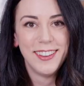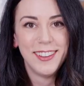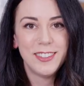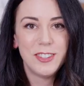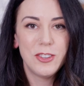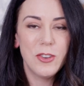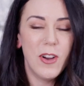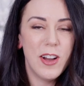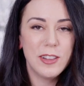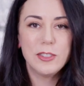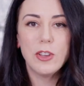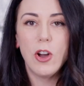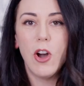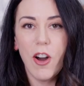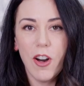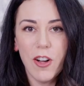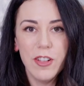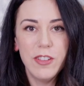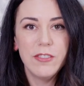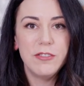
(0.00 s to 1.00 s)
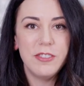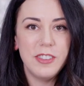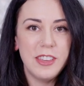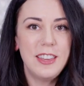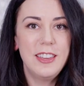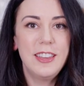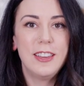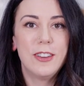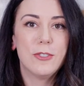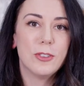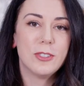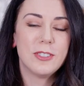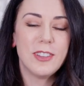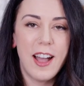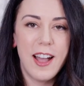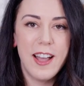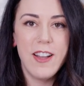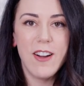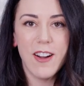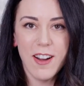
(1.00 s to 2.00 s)
to us all. V equals
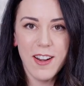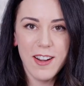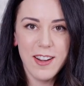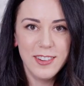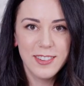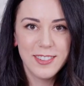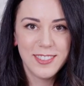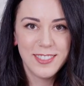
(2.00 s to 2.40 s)
IR.